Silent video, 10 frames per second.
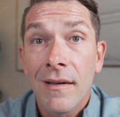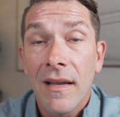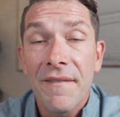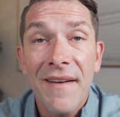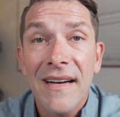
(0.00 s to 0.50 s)

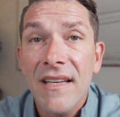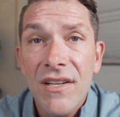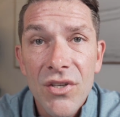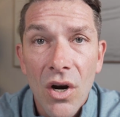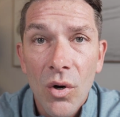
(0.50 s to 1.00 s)
In fact,
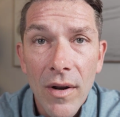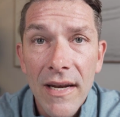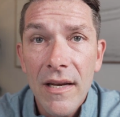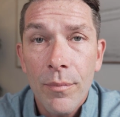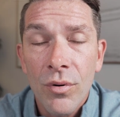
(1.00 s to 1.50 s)
it's
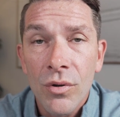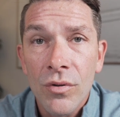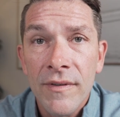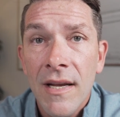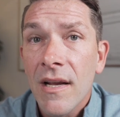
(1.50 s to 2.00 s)
already
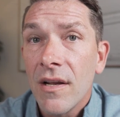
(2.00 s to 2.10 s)
approved.